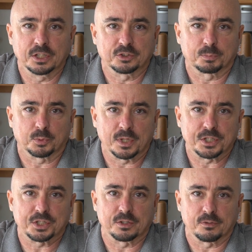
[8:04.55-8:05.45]

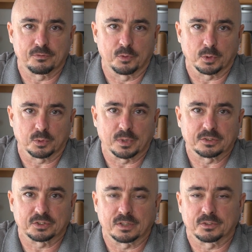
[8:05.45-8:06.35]
inspiration for the
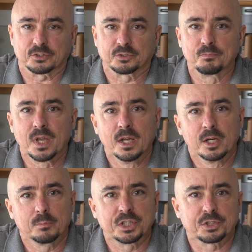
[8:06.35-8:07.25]
rest of us.
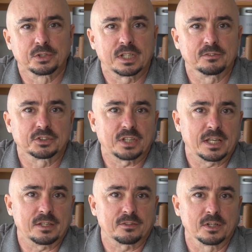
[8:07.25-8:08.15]
Be sure to give us
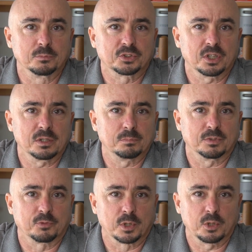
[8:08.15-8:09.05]
a thumbs up
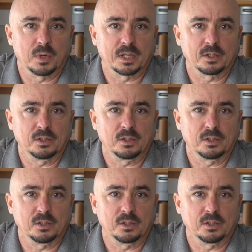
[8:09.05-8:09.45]
before you head